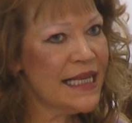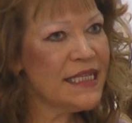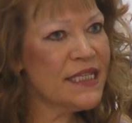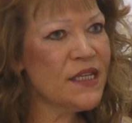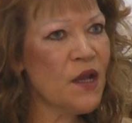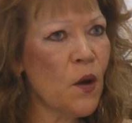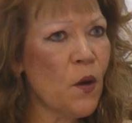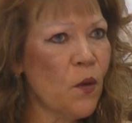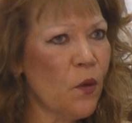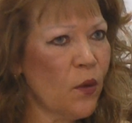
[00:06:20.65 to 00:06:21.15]

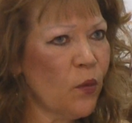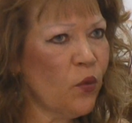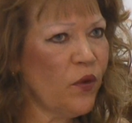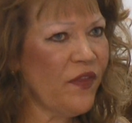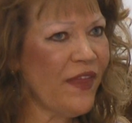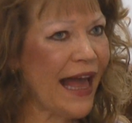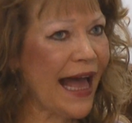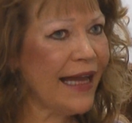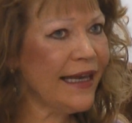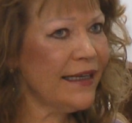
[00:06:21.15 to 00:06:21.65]
So
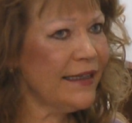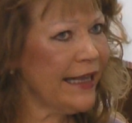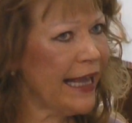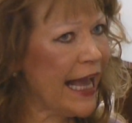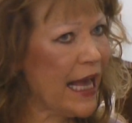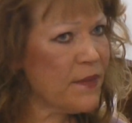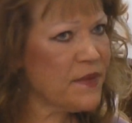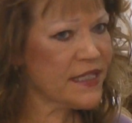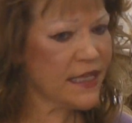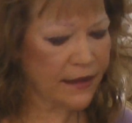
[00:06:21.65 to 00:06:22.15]
would that
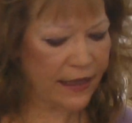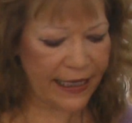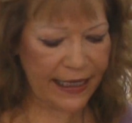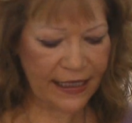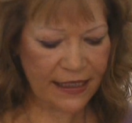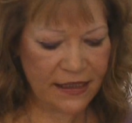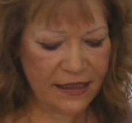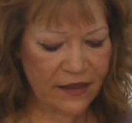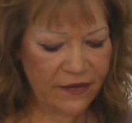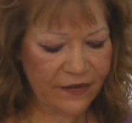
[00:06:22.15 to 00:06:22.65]

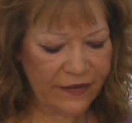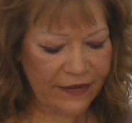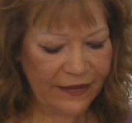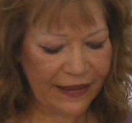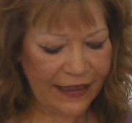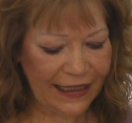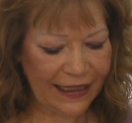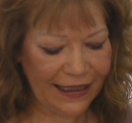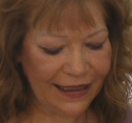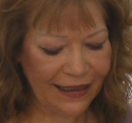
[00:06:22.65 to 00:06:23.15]
encapsulate
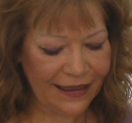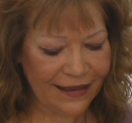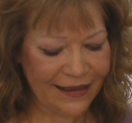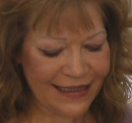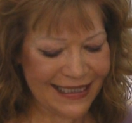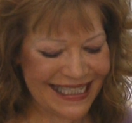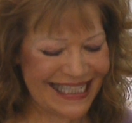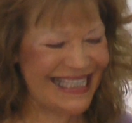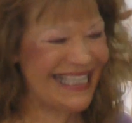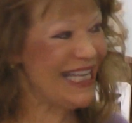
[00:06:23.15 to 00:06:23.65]
the
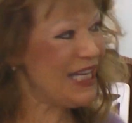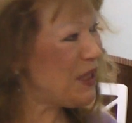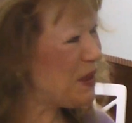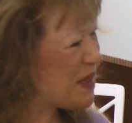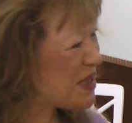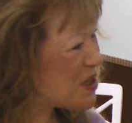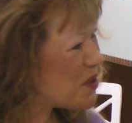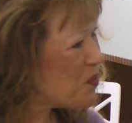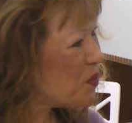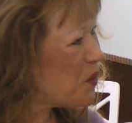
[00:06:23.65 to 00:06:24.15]

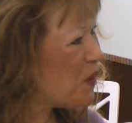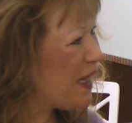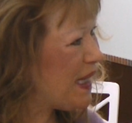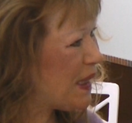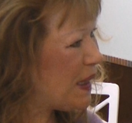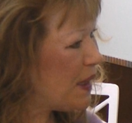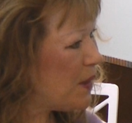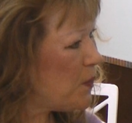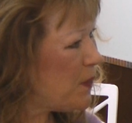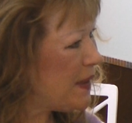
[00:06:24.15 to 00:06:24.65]
secret to
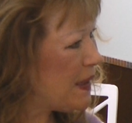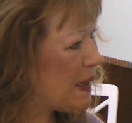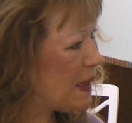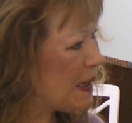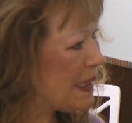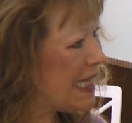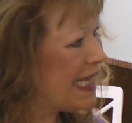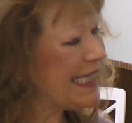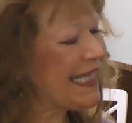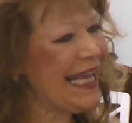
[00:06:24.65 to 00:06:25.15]
prayer,
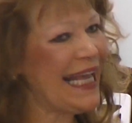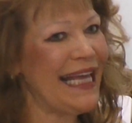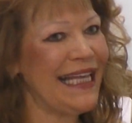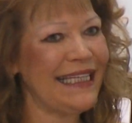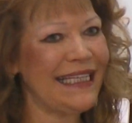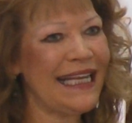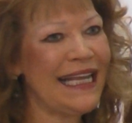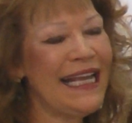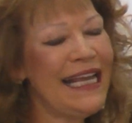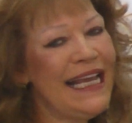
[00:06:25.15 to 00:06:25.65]
Bill?
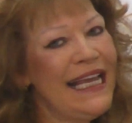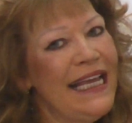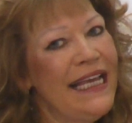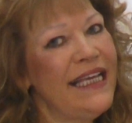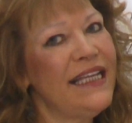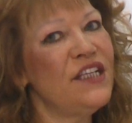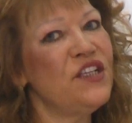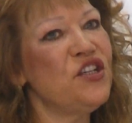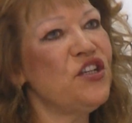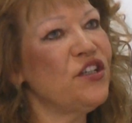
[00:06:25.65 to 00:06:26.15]
Again,
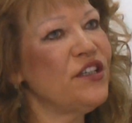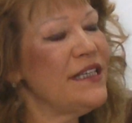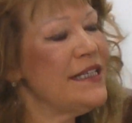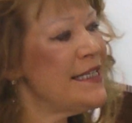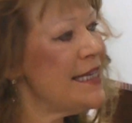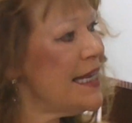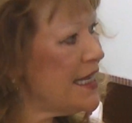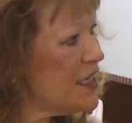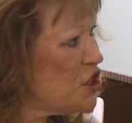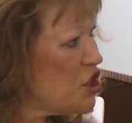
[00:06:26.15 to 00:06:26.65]
it is your
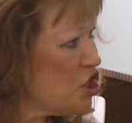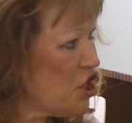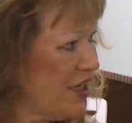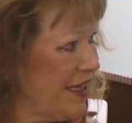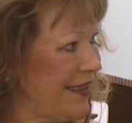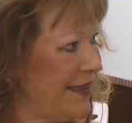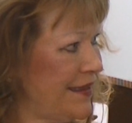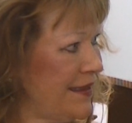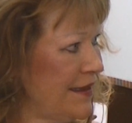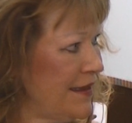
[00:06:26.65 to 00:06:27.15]

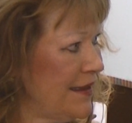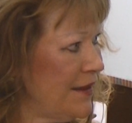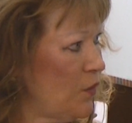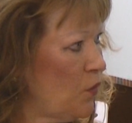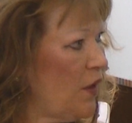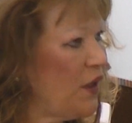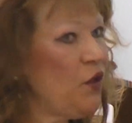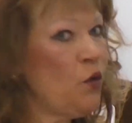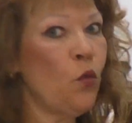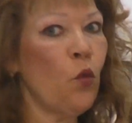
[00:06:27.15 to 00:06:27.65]
intention,
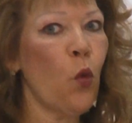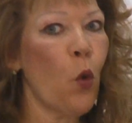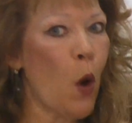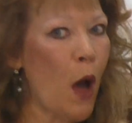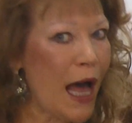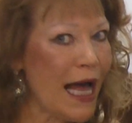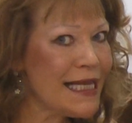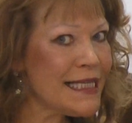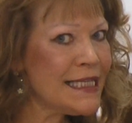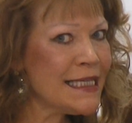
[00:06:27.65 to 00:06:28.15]
what you
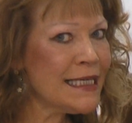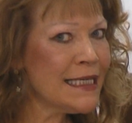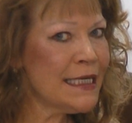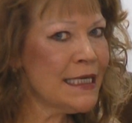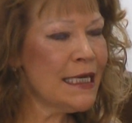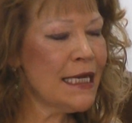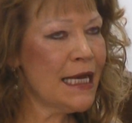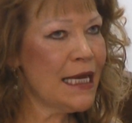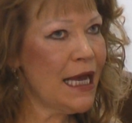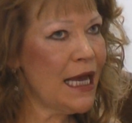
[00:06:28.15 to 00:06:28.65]
want
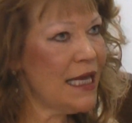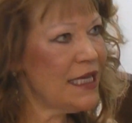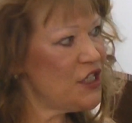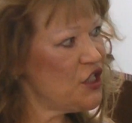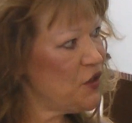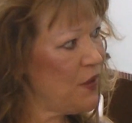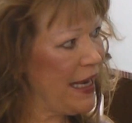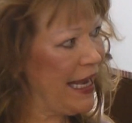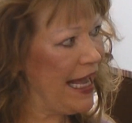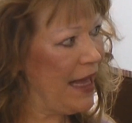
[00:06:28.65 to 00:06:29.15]

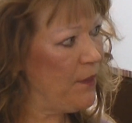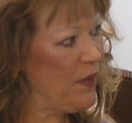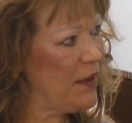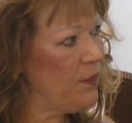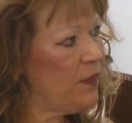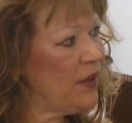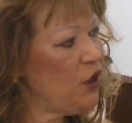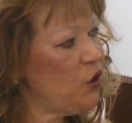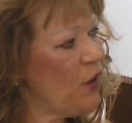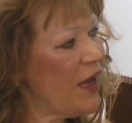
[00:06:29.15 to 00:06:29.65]
to
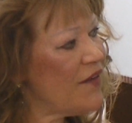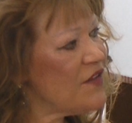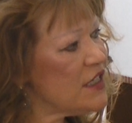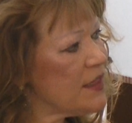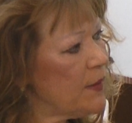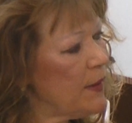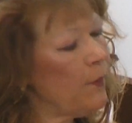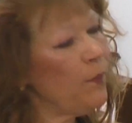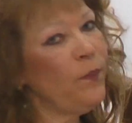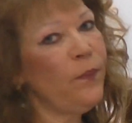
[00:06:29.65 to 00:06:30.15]
happen, but you have to
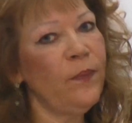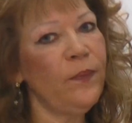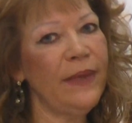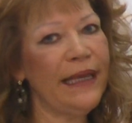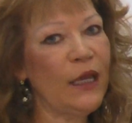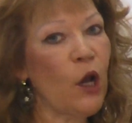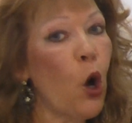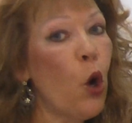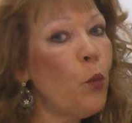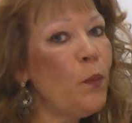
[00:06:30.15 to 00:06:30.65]

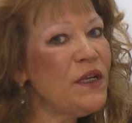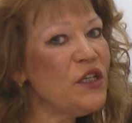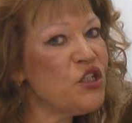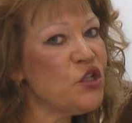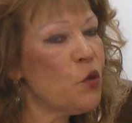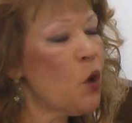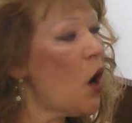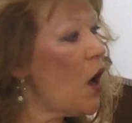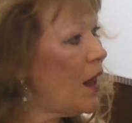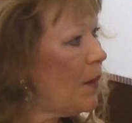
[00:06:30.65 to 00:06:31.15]
be open
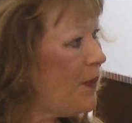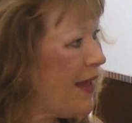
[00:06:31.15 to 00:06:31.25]
to all